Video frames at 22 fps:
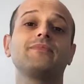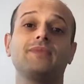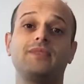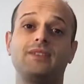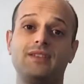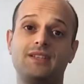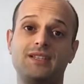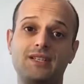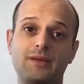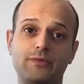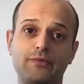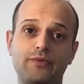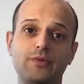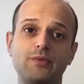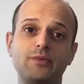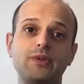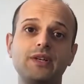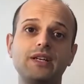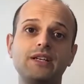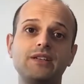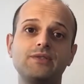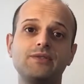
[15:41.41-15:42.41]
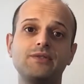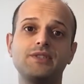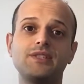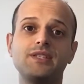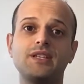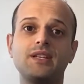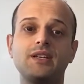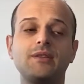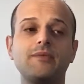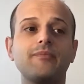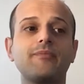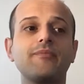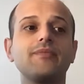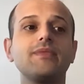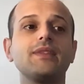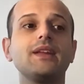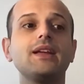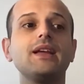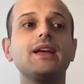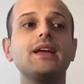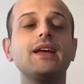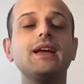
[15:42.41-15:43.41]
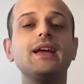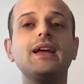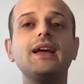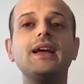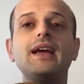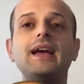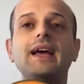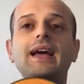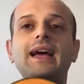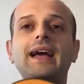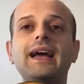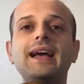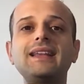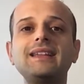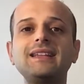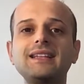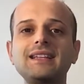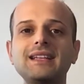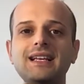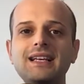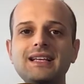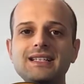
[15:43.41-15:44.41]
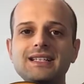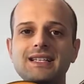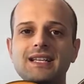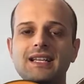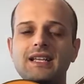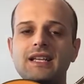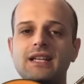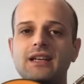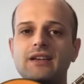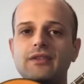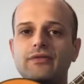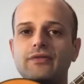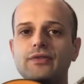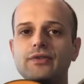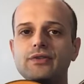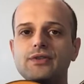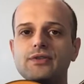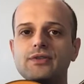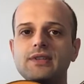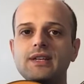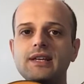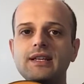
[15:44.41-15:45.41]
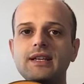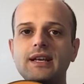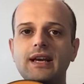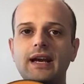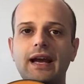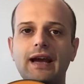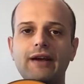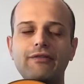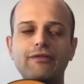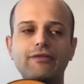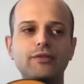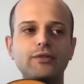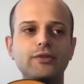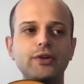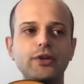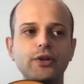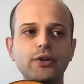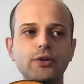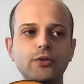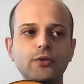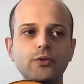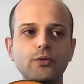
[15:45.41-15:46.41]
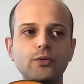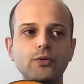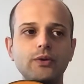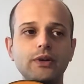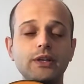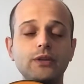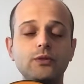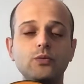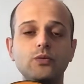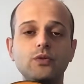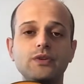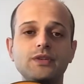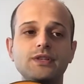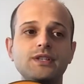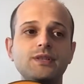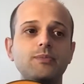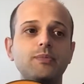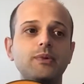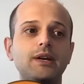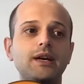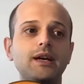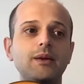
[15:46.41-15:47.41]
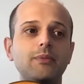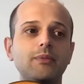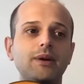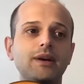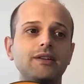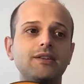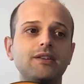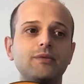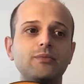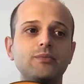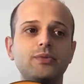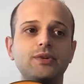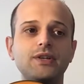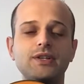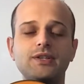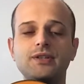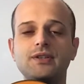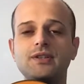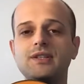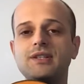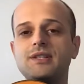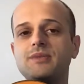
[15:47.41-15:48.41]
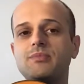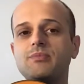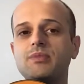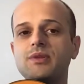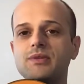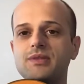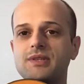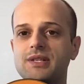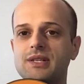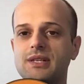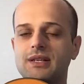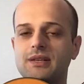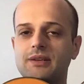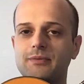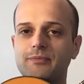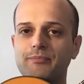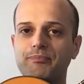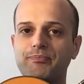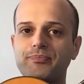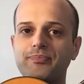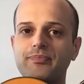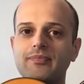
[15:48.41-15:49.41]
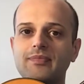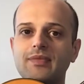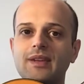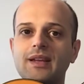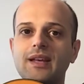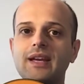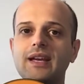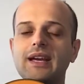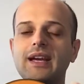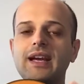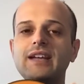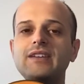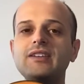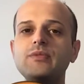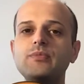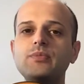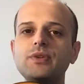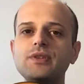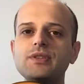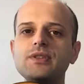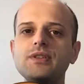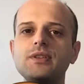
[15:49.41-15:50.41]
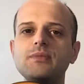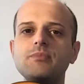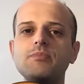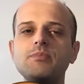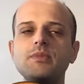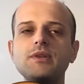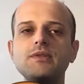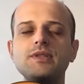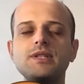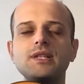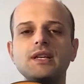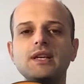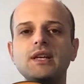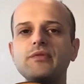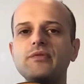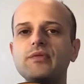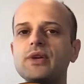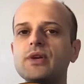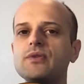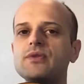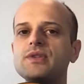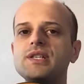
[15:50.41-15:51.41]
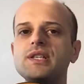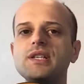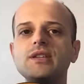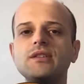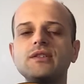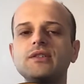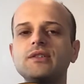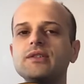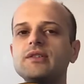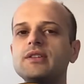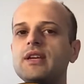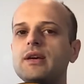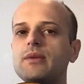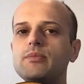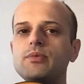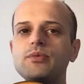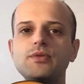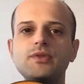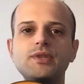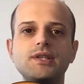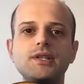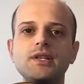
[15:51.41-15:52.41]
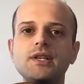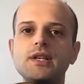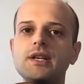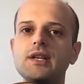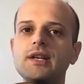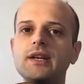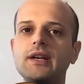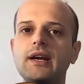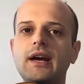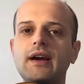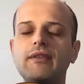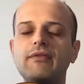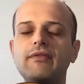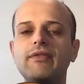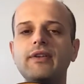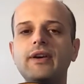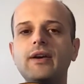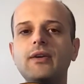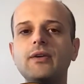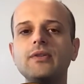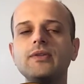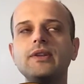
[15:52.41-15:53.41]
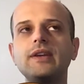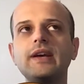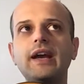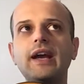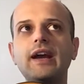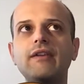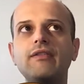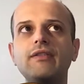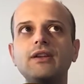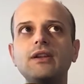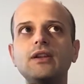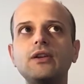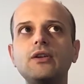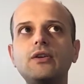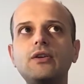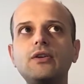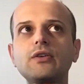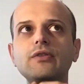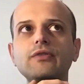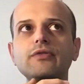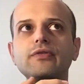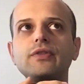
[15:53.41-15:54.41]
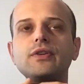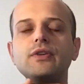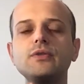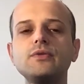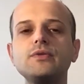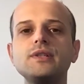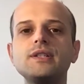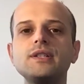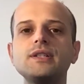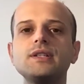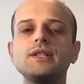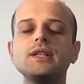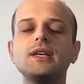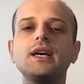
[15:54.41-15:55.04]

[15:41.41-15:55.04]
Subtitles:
something really interesting. And the last idea for today that I have for you, it was inspired by the impressionist music. In impressionist music, if we consider Debussy and Ravel, they have a lot of uses